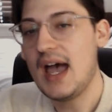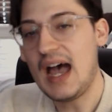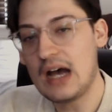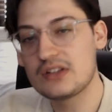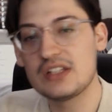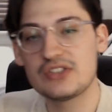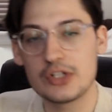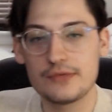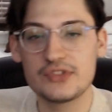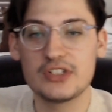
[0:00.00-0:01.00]
out to
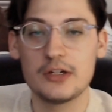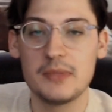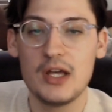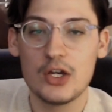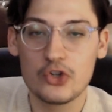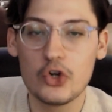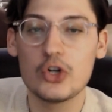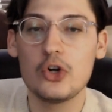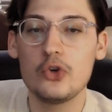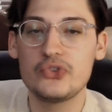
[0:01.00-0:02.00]
serve some good
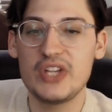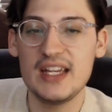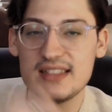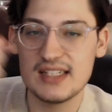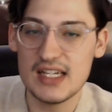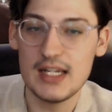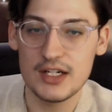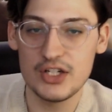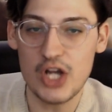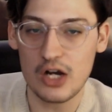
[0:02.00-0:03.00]
old tasty
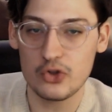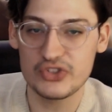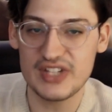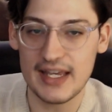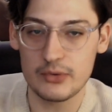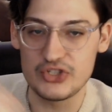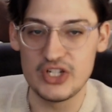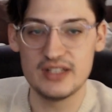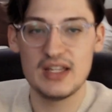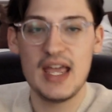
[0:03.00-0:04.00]
knuckle
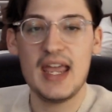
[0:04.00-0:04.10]
sandwiches.